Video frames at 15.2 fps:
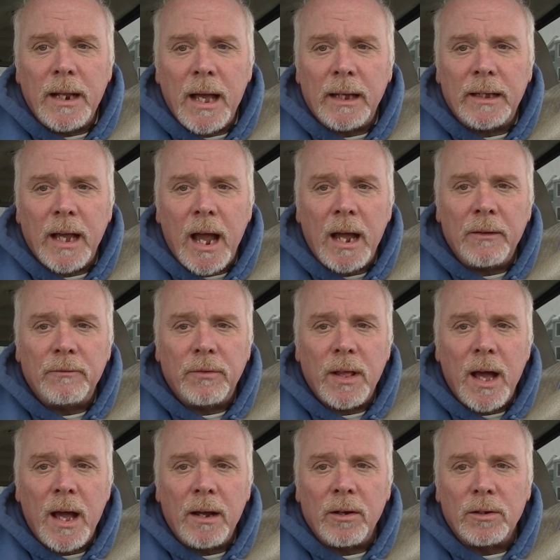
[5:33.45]
that gang
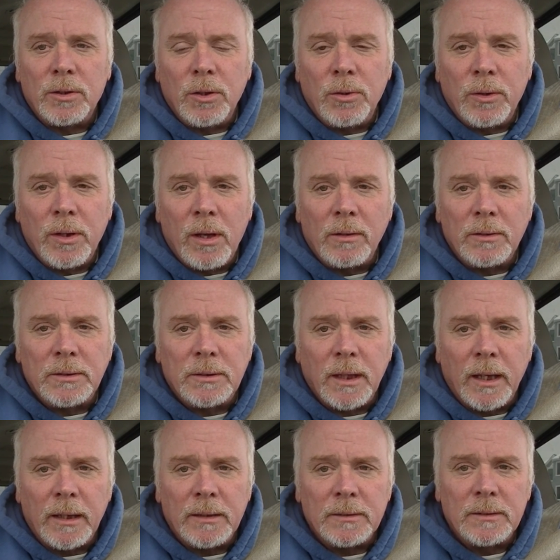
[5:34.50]
flag or doing those
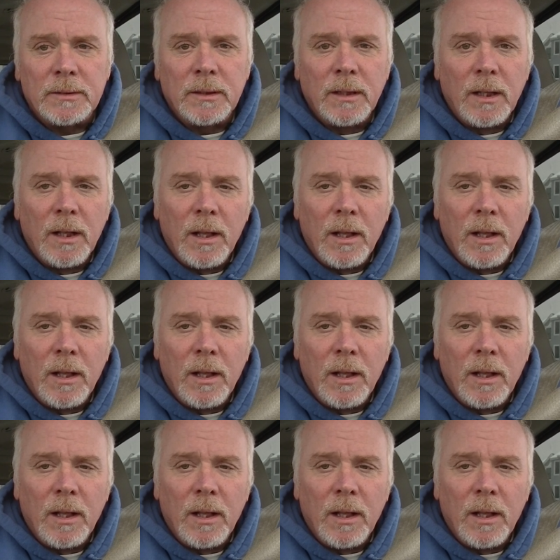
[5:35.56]
things.